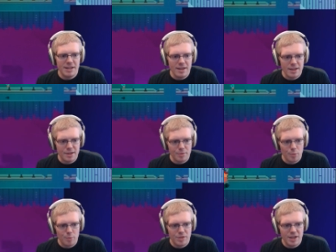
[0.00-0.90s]

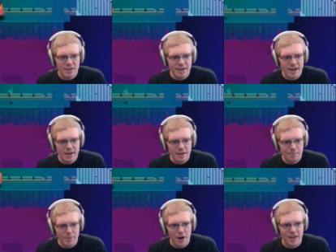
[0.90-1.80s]
these little
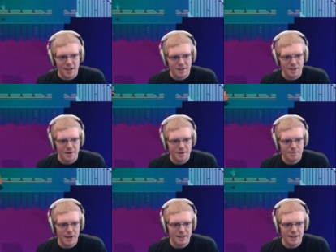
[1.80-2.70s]
markings here,
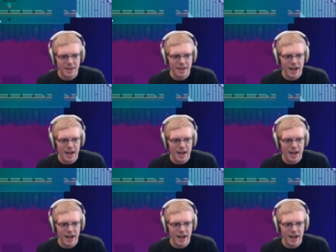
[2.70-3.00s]
basically.